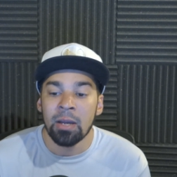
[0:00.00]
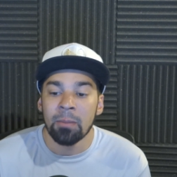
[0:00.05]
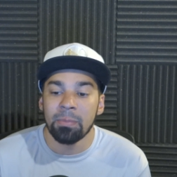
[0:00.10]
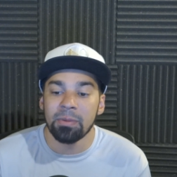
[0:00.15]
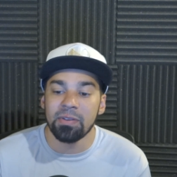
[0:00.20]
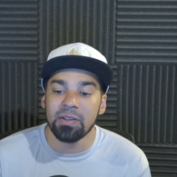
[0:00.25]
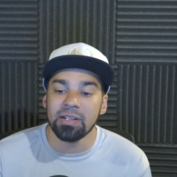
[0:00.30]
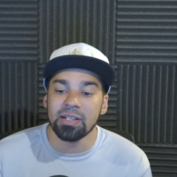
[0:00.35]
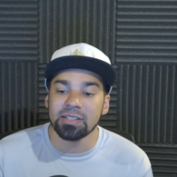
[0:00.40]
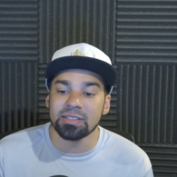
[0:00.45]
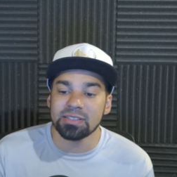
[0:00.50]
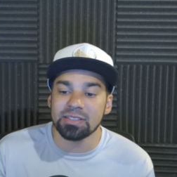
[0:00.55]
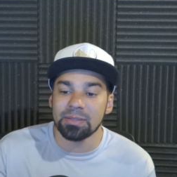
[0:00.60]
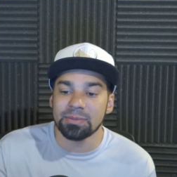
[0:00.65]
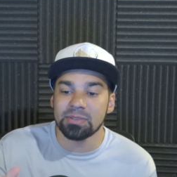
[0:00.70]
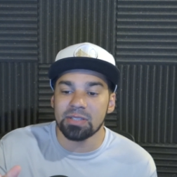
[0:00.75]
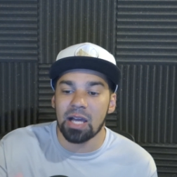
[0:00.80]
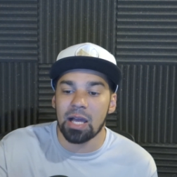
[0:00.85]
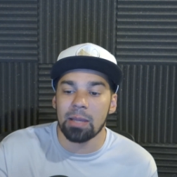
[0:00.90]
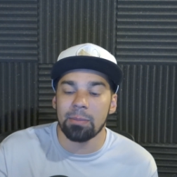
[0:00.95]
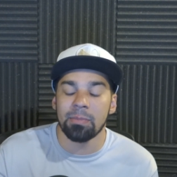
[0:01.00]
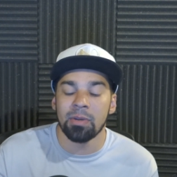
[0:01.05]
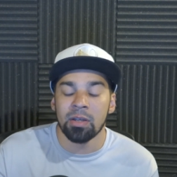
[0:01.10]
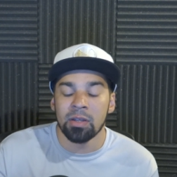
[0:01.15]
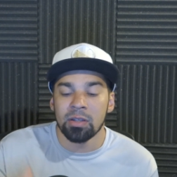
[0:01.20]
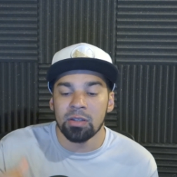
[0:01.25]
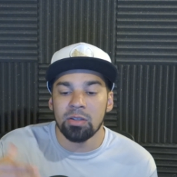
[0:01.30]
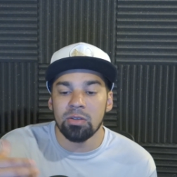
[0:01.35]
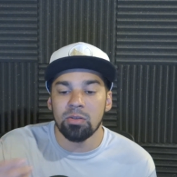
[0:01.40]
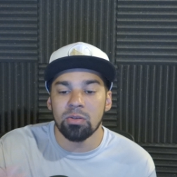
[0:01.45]
But then at the same time,
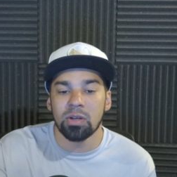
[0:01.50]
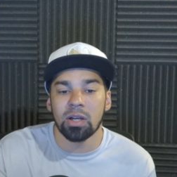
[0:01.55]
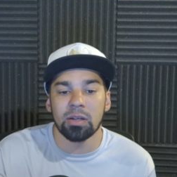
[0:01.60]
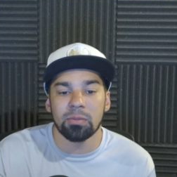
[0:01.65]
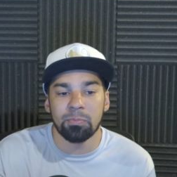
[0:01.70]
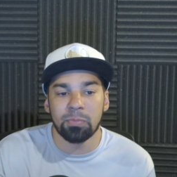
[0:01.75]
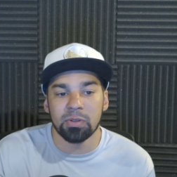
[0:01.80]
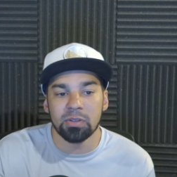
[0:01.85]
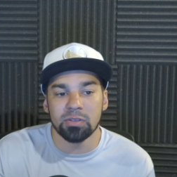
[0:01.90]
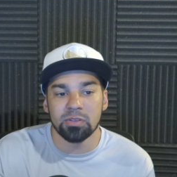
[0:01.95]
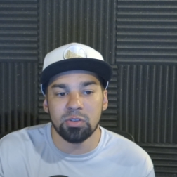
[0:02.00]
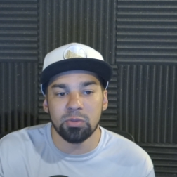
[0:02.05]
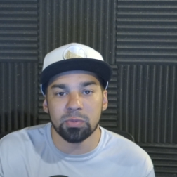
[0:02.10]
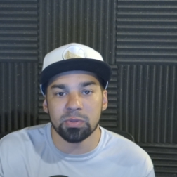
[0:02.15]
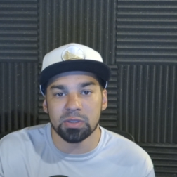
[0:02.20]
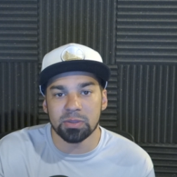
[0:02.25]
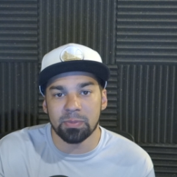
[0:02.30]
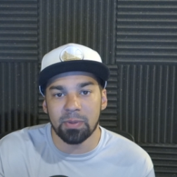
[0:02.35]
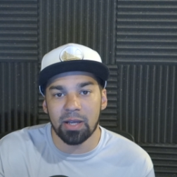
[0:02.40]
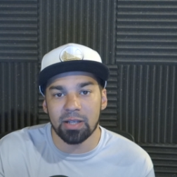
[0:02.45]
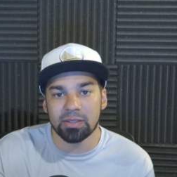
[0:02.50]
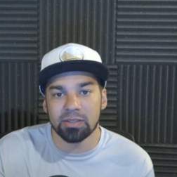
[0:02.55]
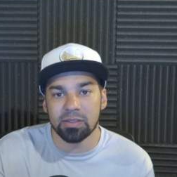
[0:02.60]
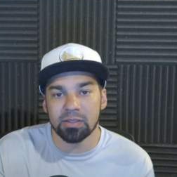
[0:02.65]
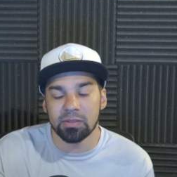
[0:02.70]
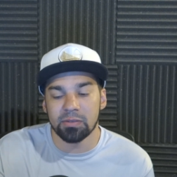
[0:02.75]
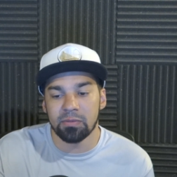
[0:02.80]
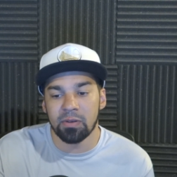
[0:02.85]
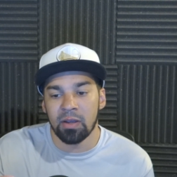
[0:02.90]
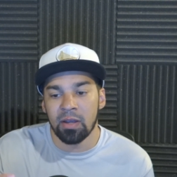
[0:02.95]
you do got to put into
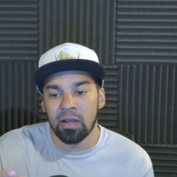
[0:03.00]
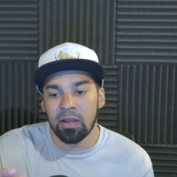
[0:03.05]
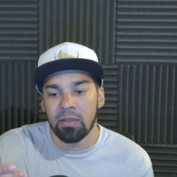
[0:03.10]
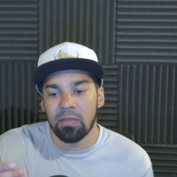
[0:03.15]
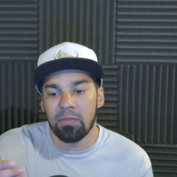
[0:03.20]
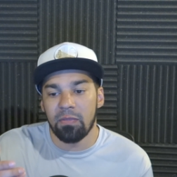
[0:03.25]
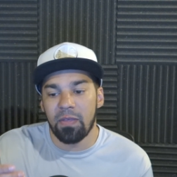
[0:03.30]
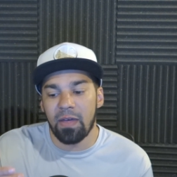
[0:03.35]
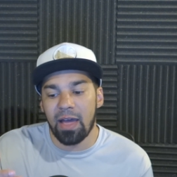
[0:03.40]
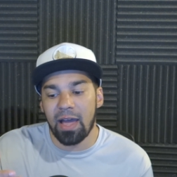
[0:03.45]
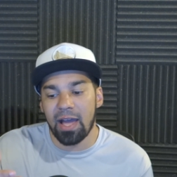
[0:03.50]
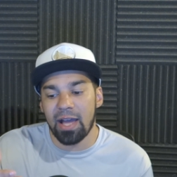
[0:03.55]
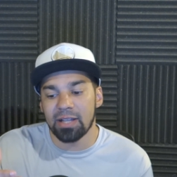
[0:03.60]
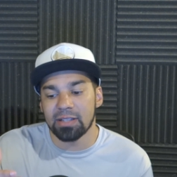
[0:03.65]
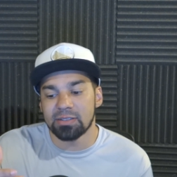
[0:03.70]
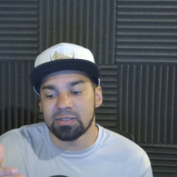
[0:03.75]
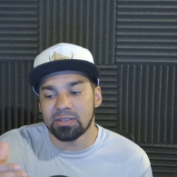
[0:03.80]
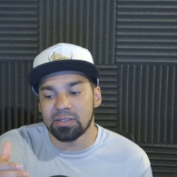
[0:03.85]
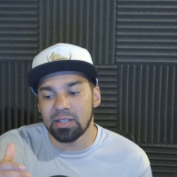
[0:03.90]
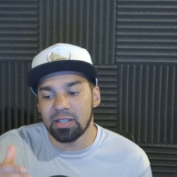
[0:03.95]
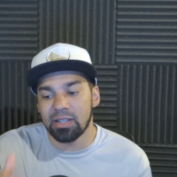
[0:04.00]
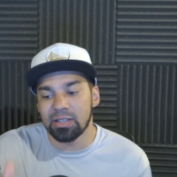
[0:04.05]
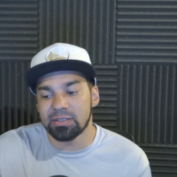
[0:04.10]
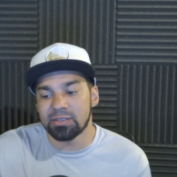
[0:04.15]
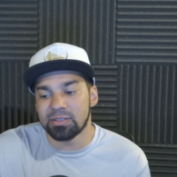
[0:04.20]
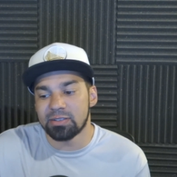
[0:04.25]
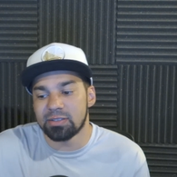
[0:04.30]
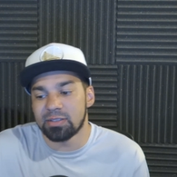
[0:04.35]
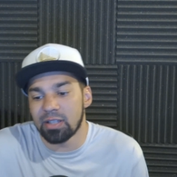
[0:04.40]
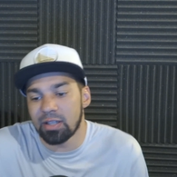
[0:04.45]
perspective that
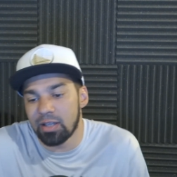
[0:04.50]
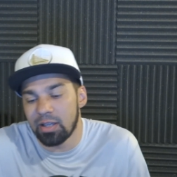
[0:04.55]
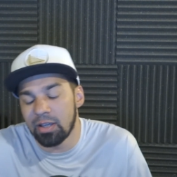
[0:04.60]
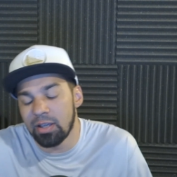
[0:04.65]
it's